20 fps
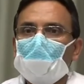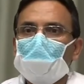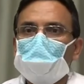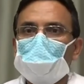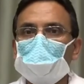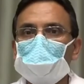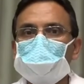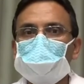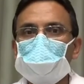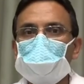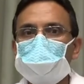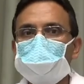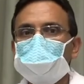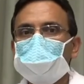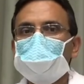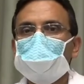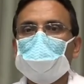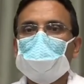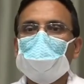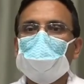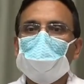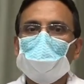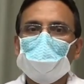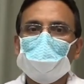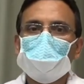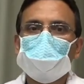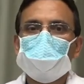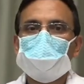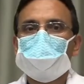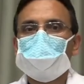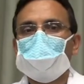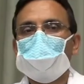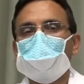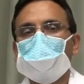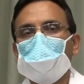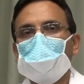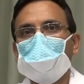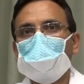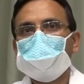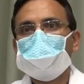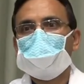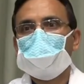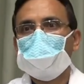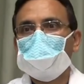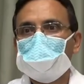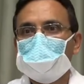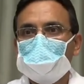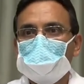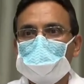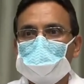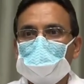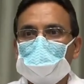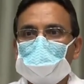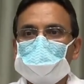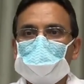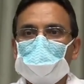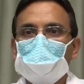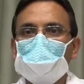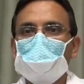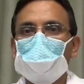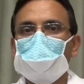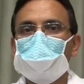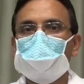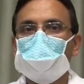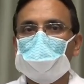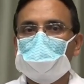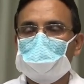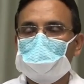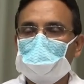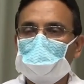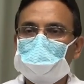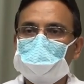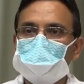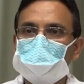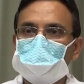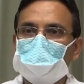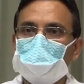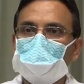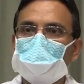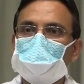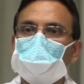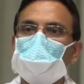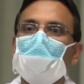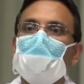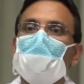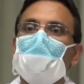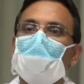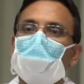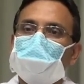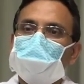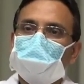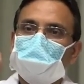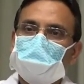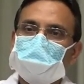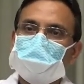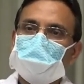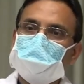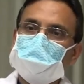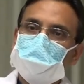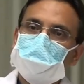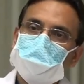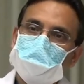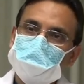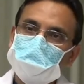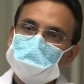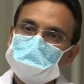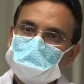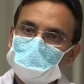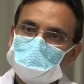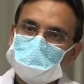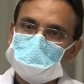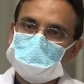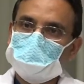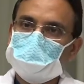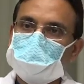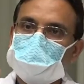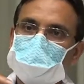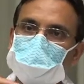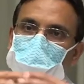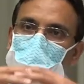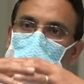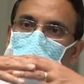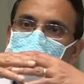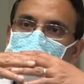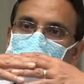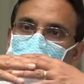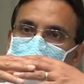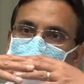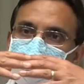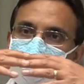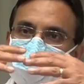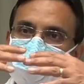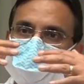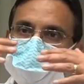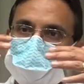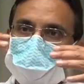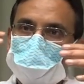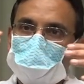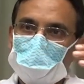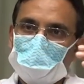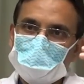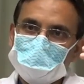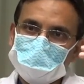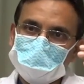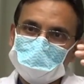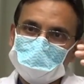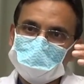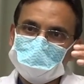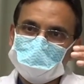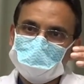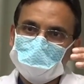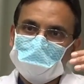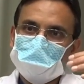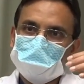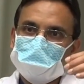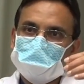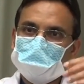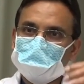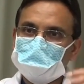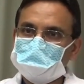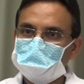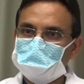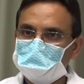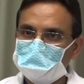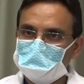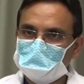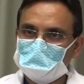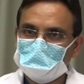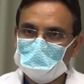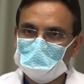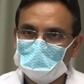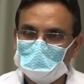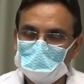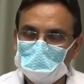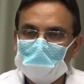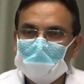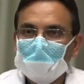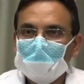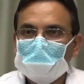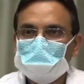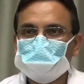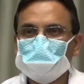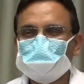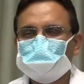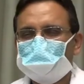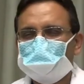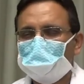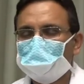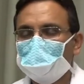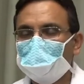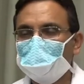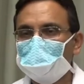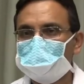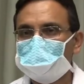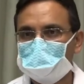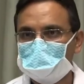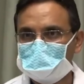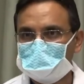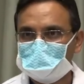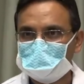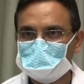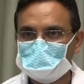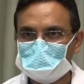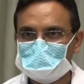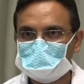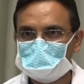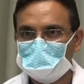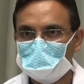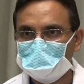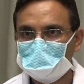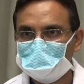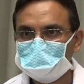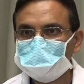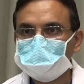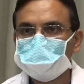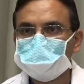What people have is, okay, I have a cut around my elbow or around the joint, and because I've been moving my joint too much, that scar widens or it gets a little bit thick. And that's called a hypertrophic scar.